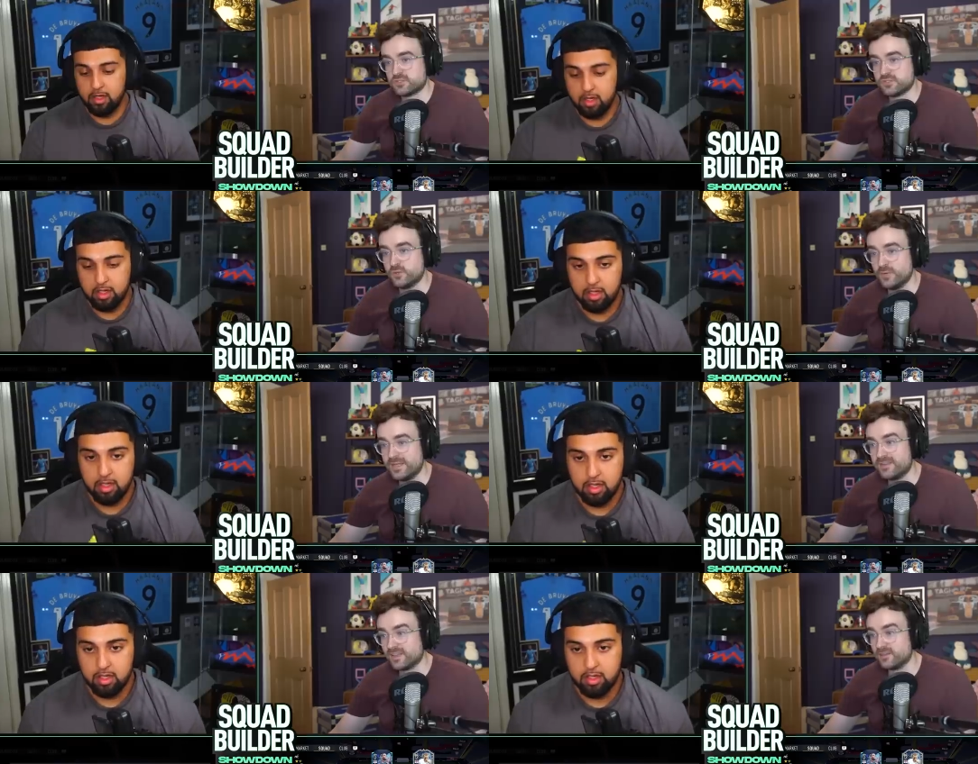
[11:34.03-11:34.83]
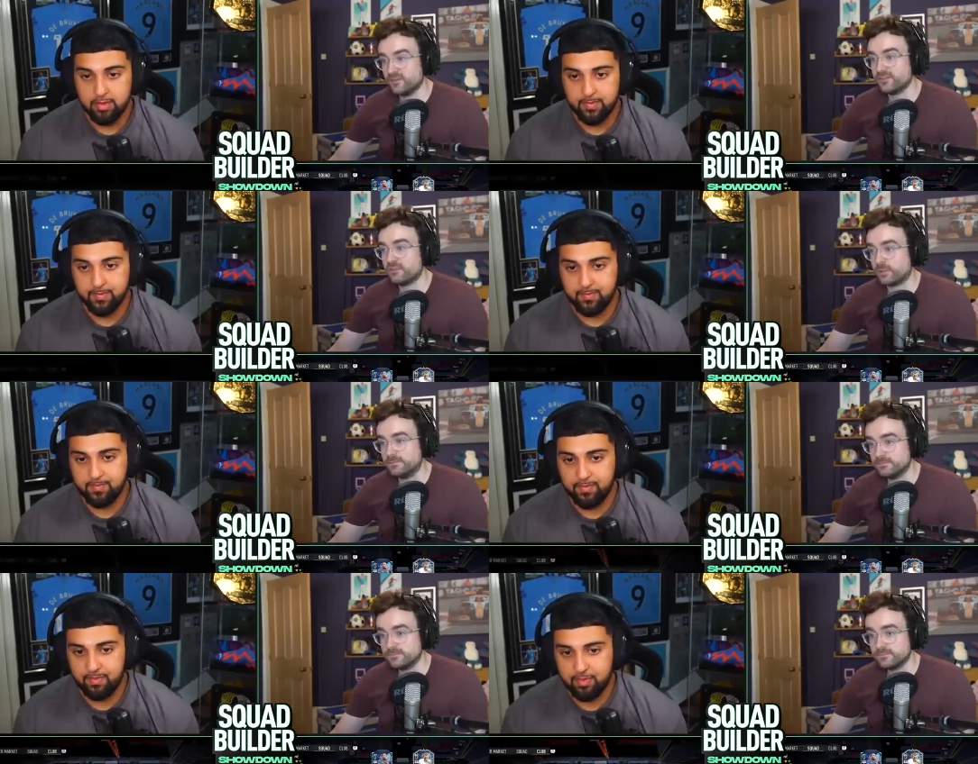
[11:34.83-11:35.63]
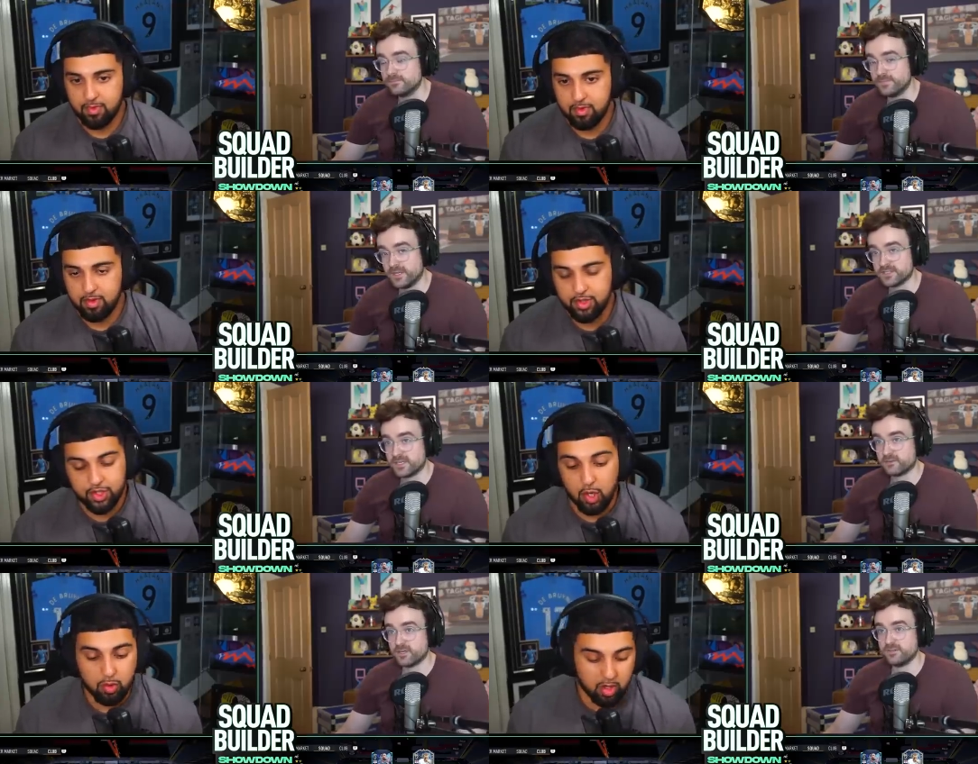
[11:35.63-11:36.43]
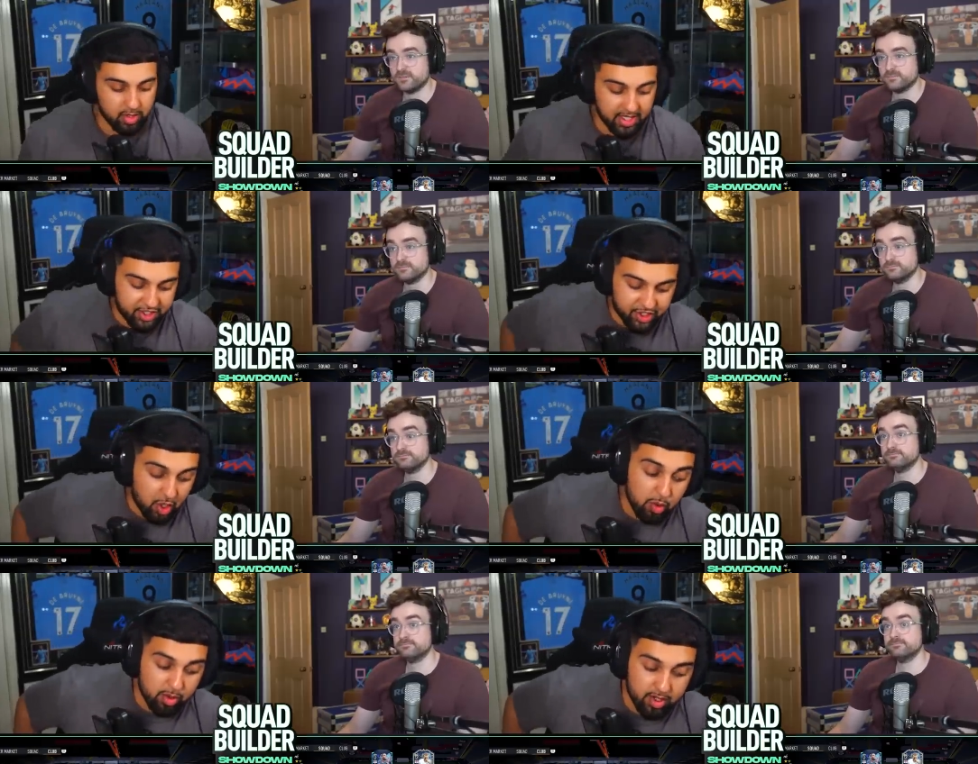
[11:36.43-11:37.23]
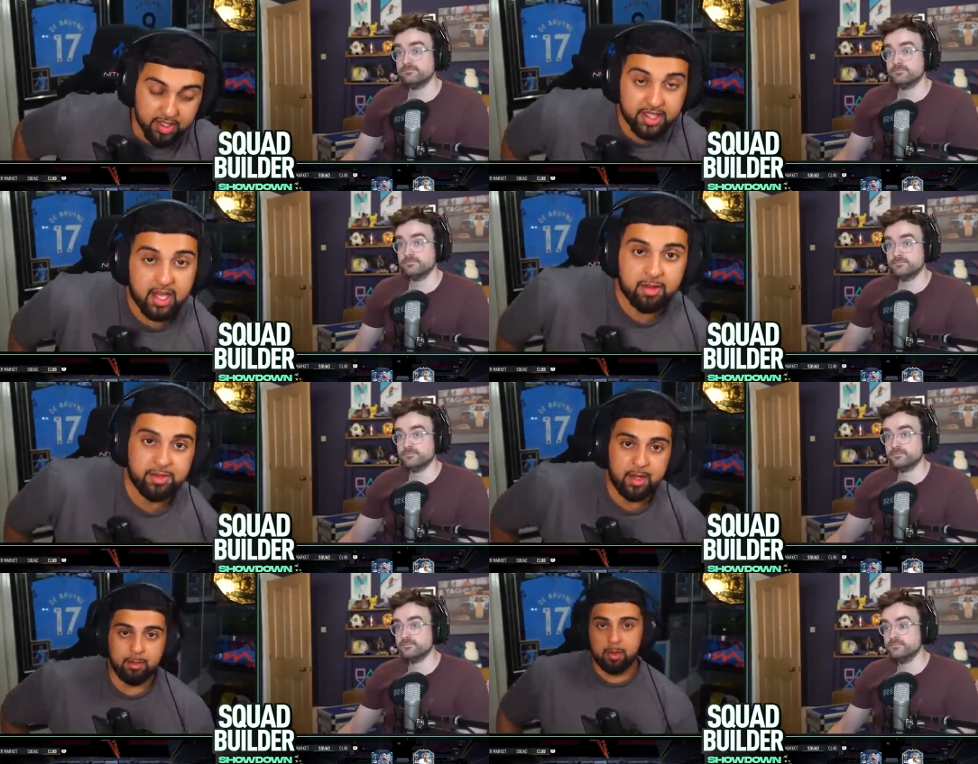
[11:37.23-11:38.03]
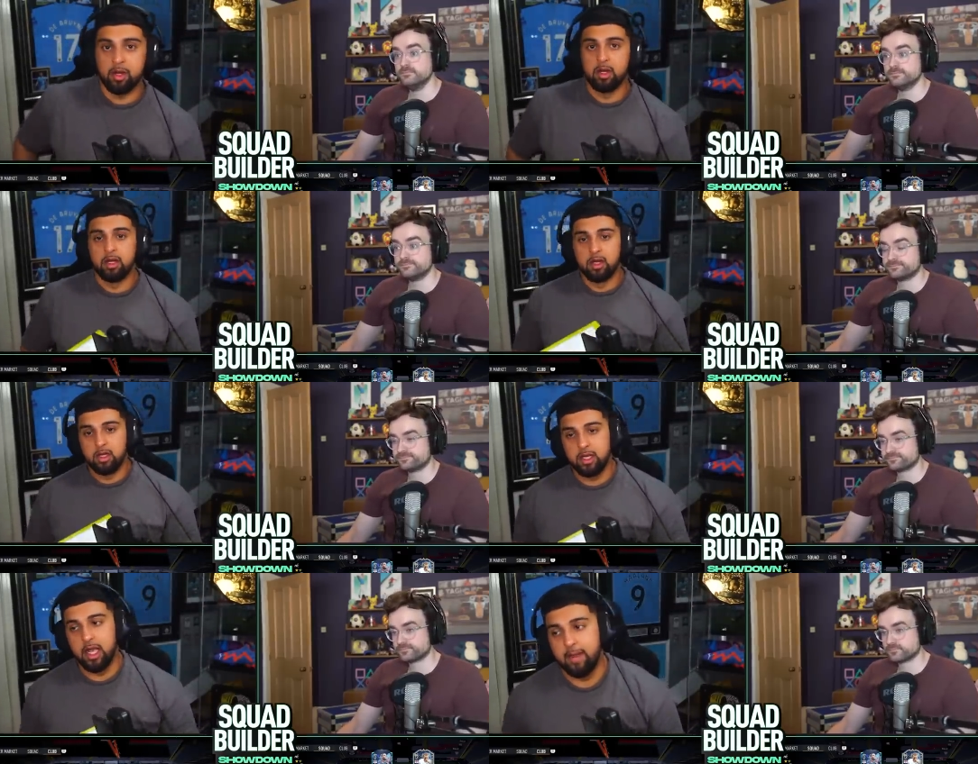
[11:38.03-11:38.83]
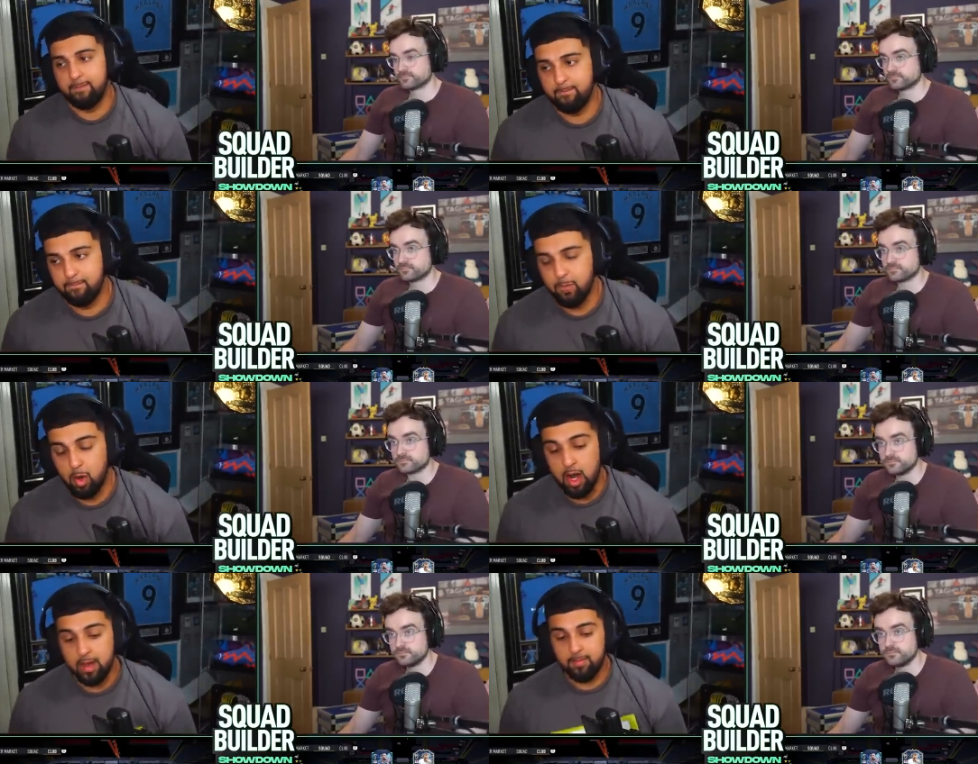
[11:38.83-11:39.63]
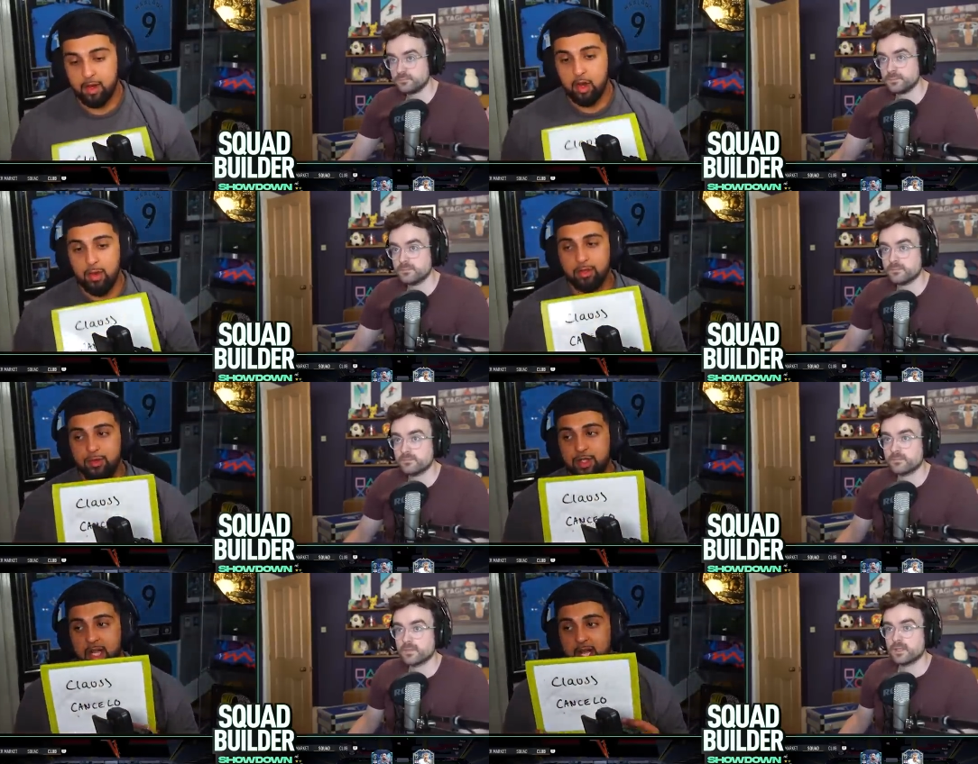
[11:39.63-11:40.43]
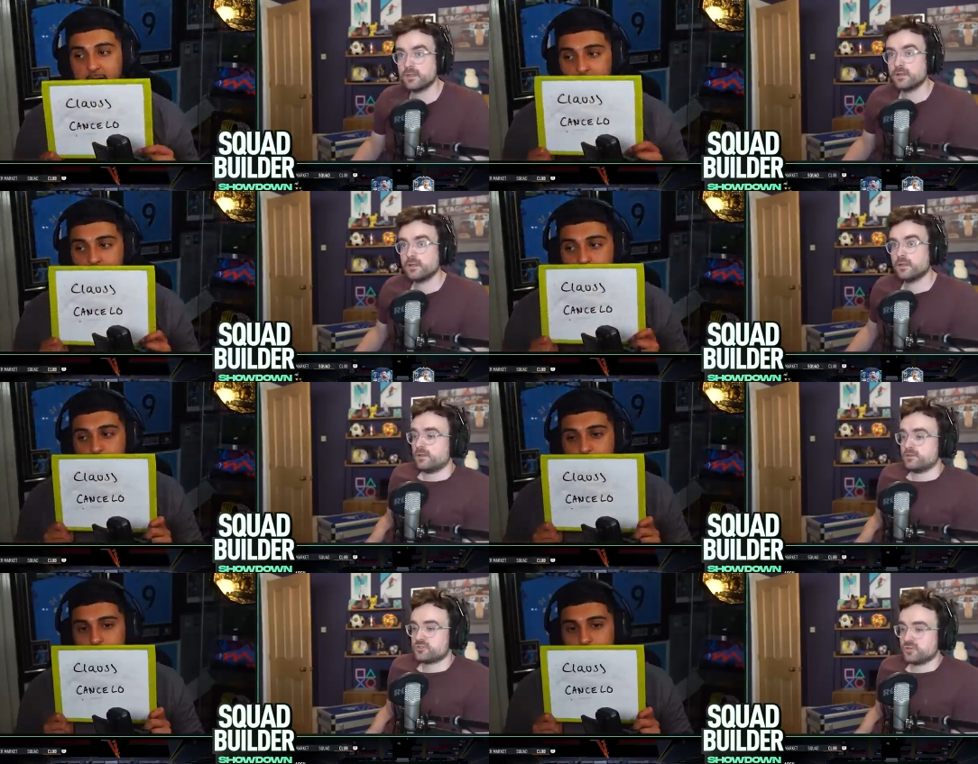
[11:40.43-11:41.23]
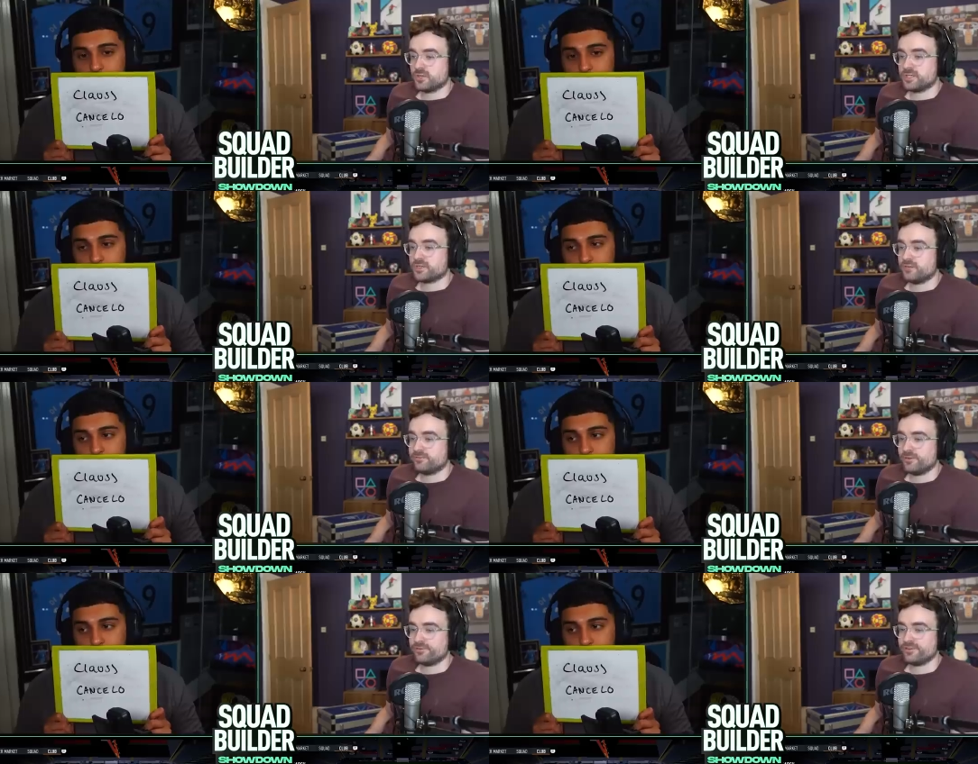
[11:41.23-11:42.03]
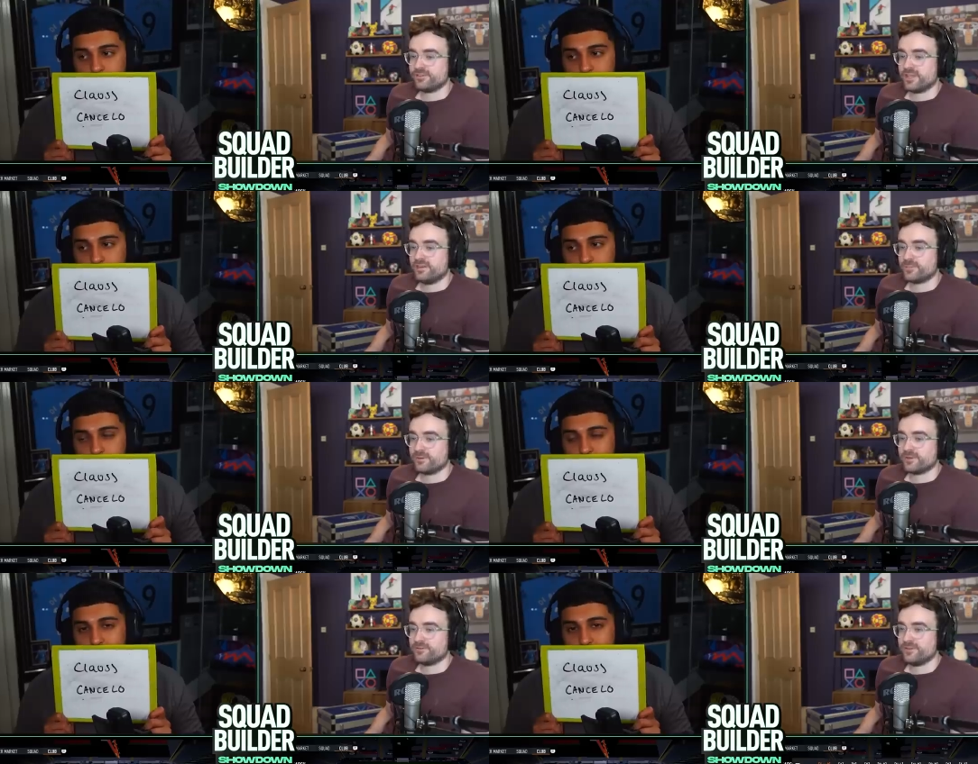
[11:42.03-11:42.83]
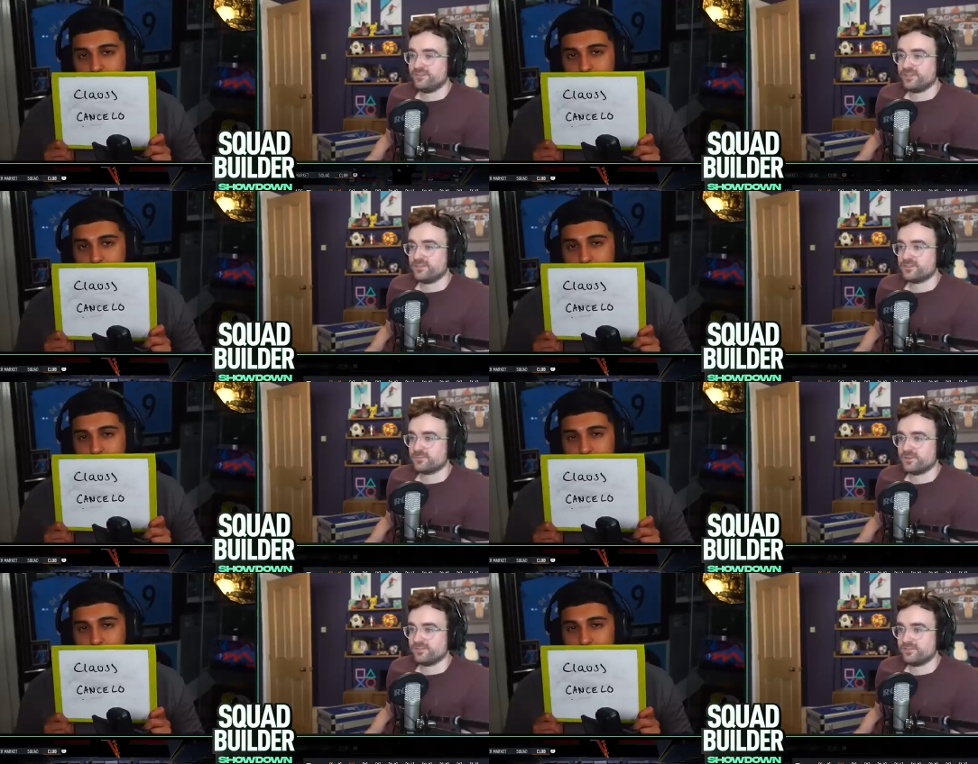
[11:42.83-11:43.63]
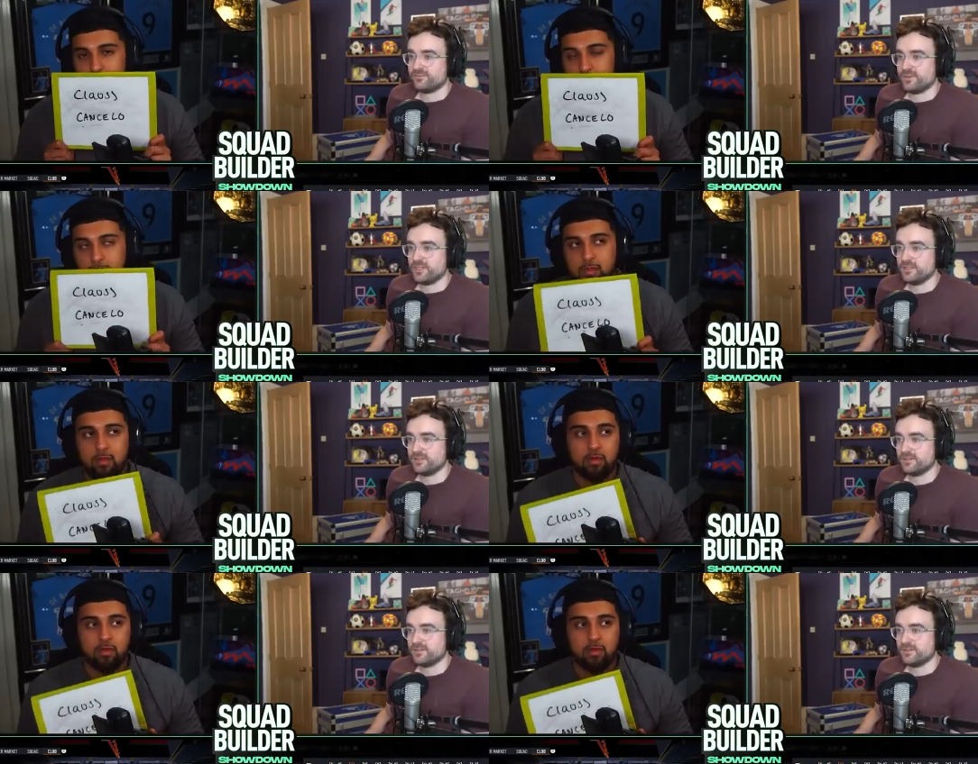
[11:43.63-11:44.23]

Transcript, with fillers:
Speaker 1: 2 league titles he's won. That's so kind of crazy. Good. He's so good, Cancelo as well. But
Speaker 2: yeah, all right. And who else would you like?
Speaker 1: Surely you can't fall for this again, but I'm going to risk it just because it's funny.